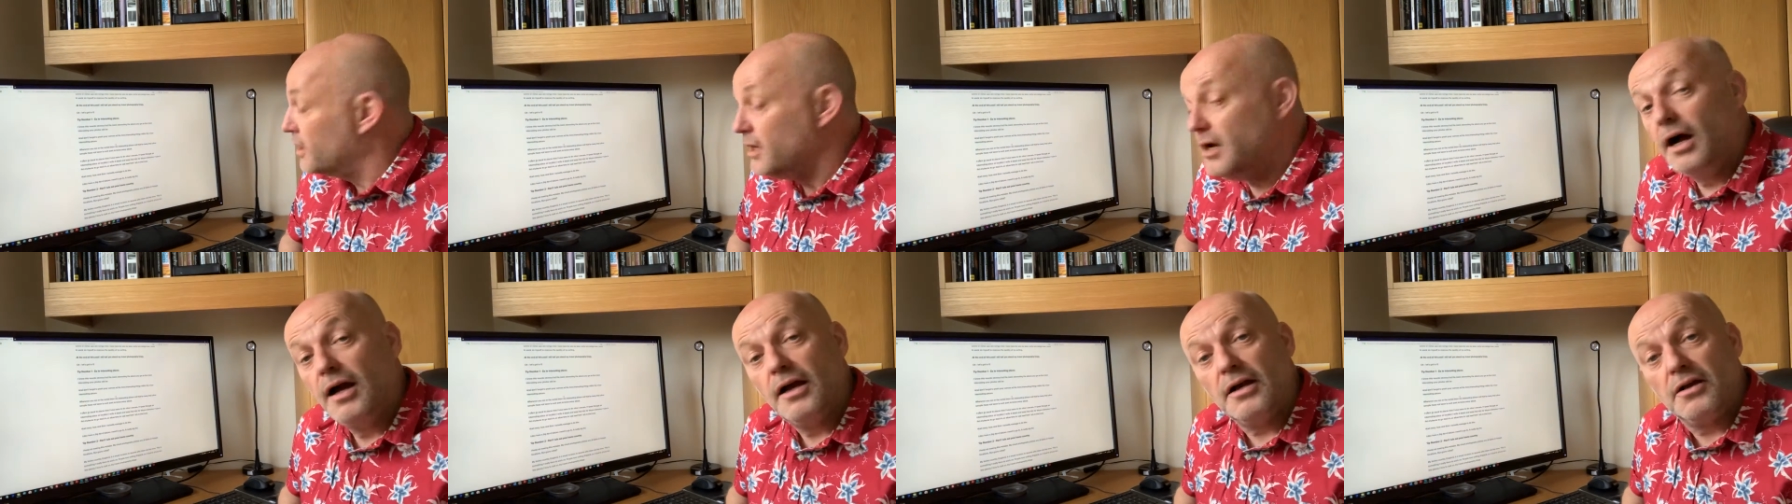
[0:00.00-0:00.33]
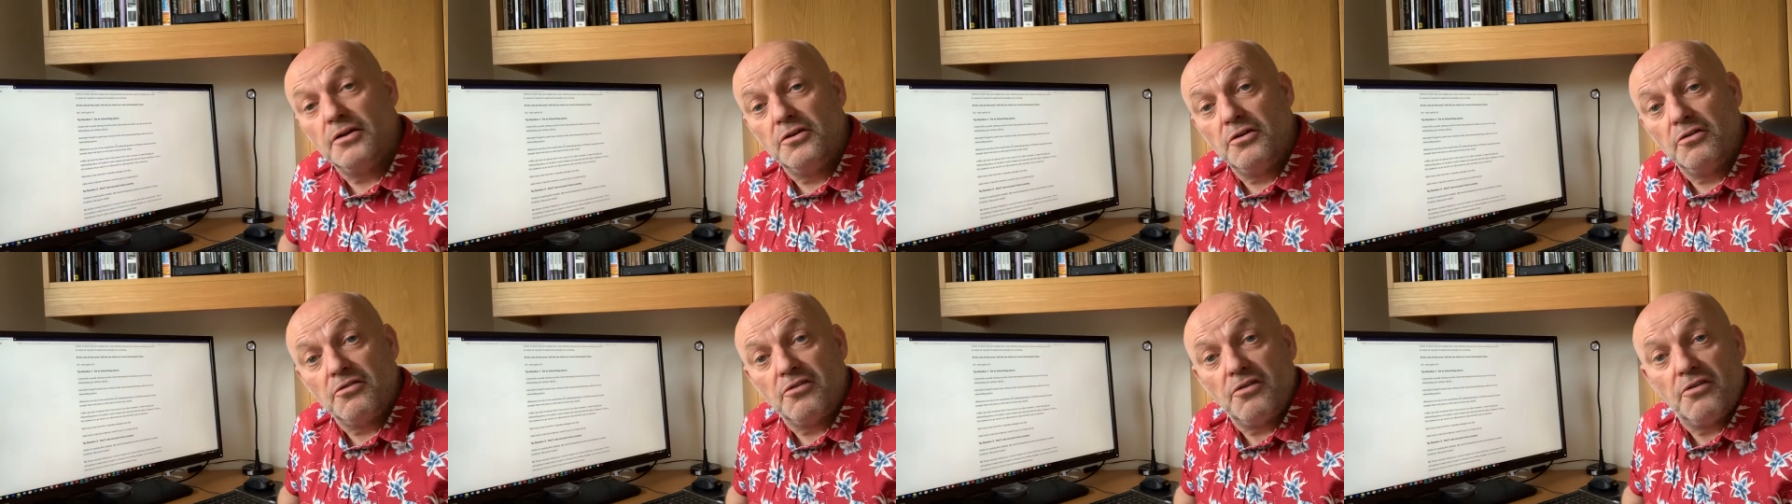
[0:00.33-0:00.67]
I
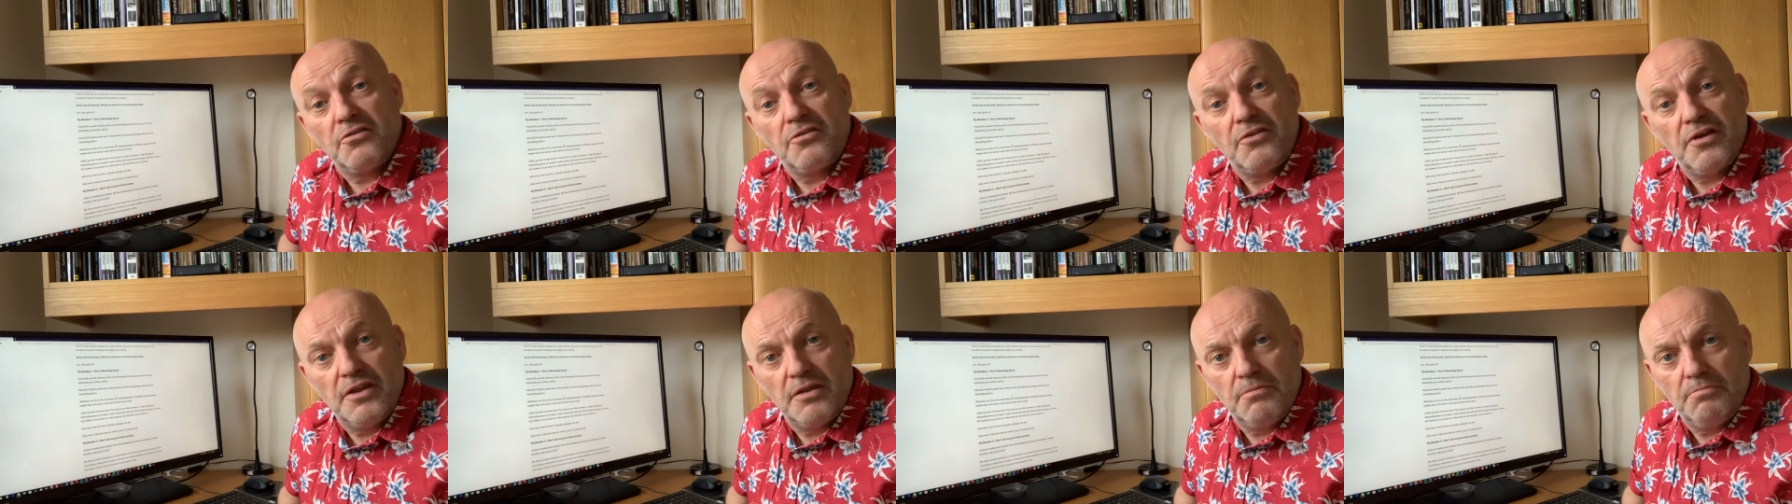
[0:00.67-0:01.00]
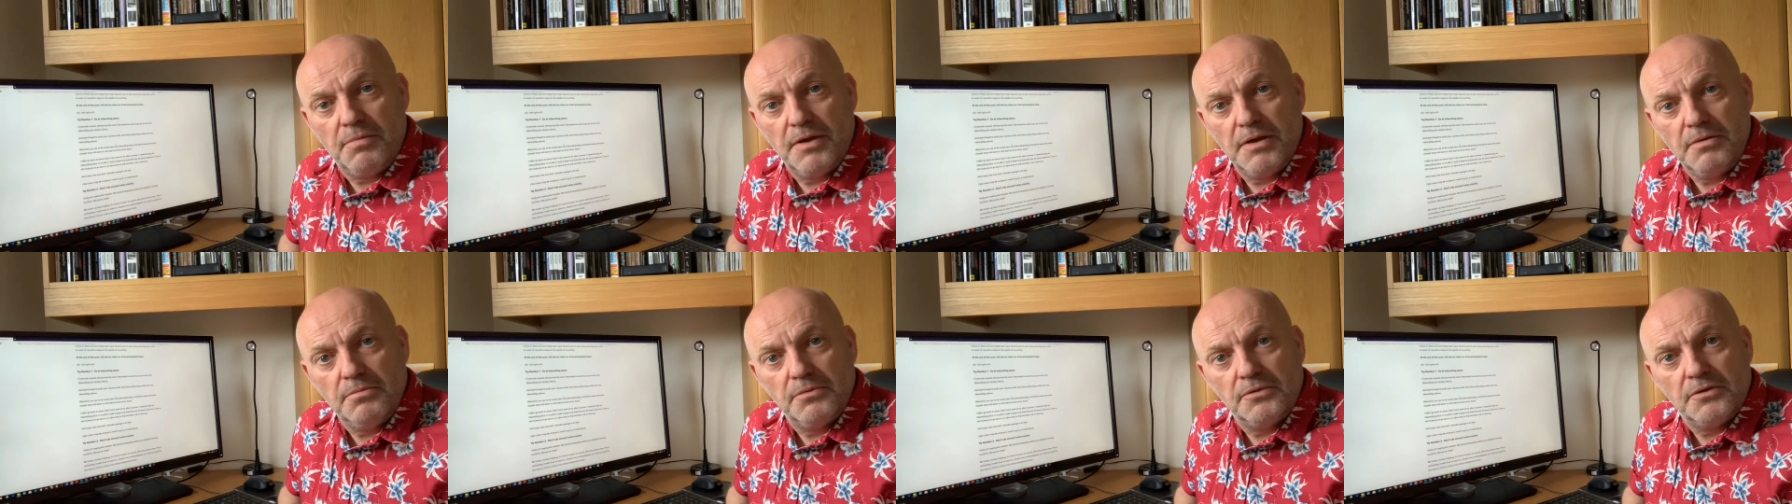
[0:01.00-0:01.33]
can also say
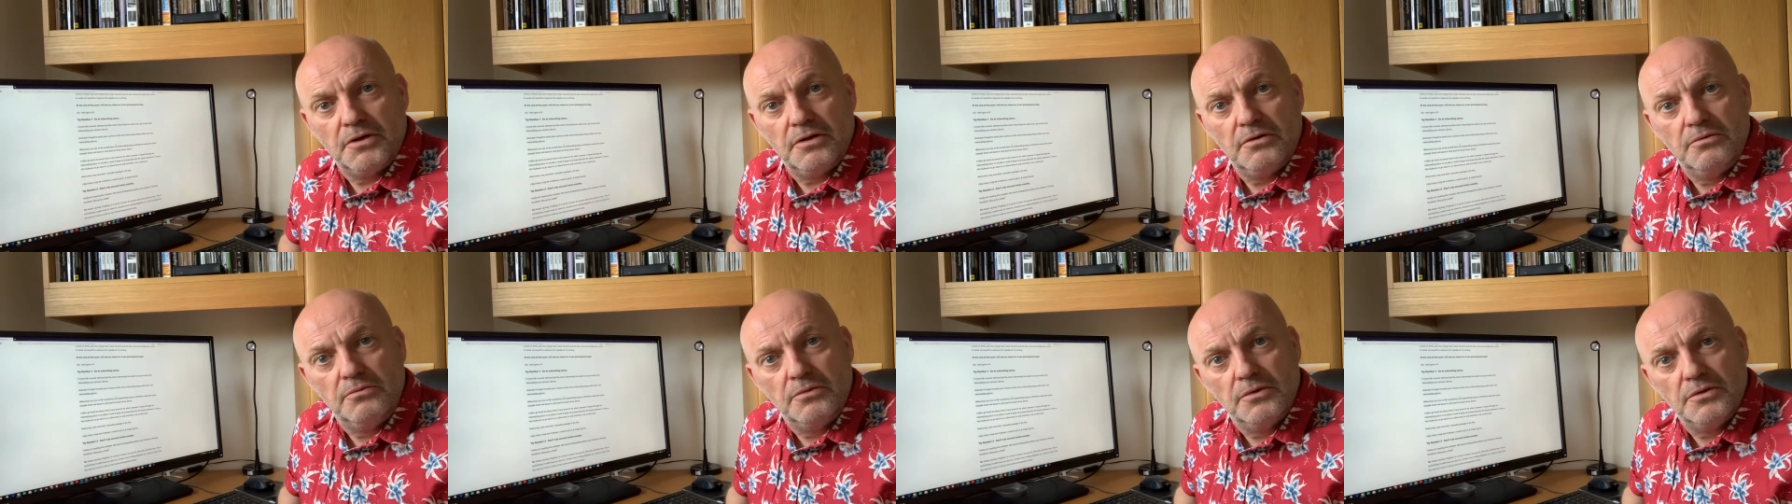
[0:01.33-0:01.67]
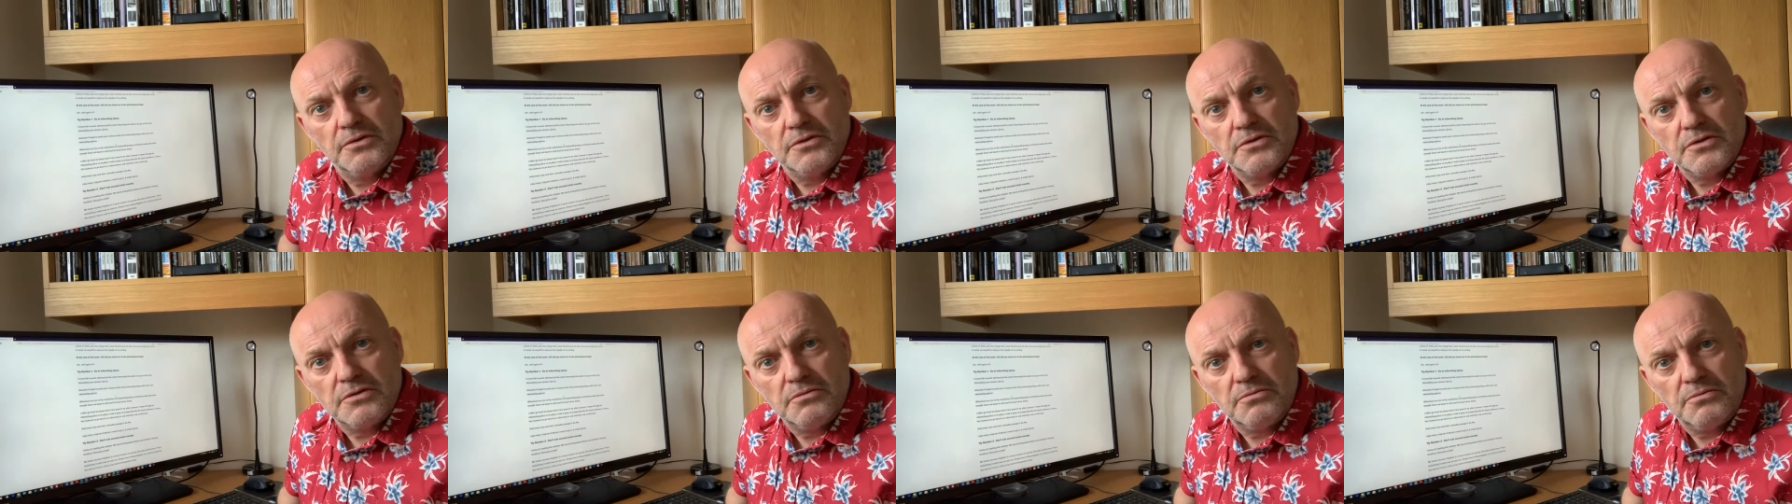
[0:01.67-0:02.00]
that people don't
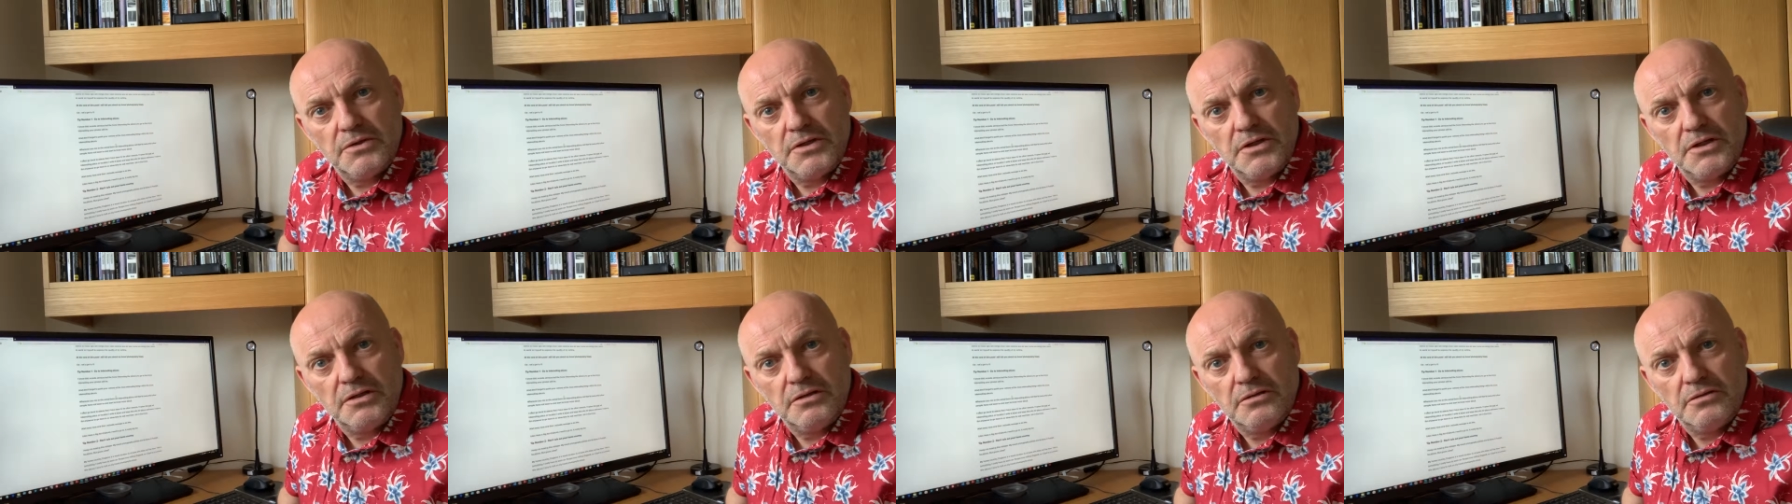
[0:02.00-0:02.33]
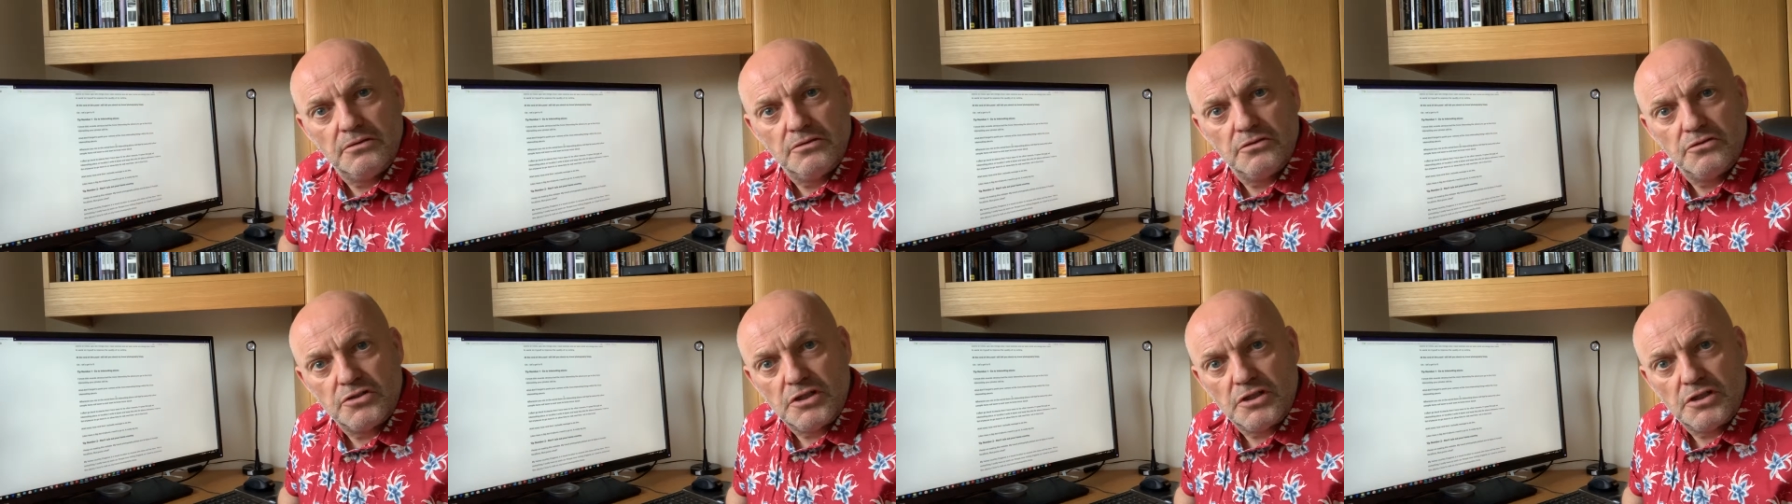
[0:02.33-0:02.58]
want to read